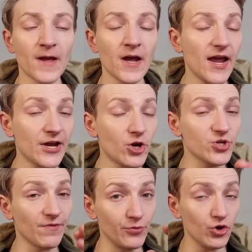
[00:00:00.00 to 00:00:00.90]
It goes from
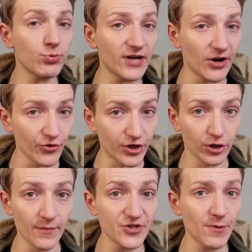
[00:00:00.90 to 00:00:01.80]
0 to 100
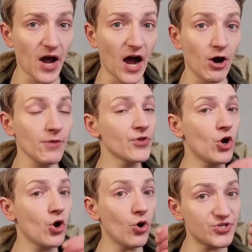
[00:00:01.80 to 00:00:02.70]
kilometers per hour,
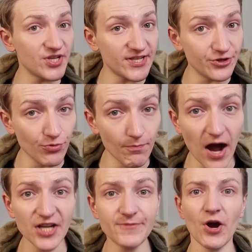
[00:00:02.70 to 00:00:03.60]
or 62 miles
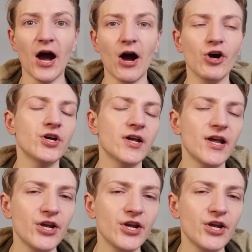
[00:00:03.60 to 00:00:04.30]
per hour, in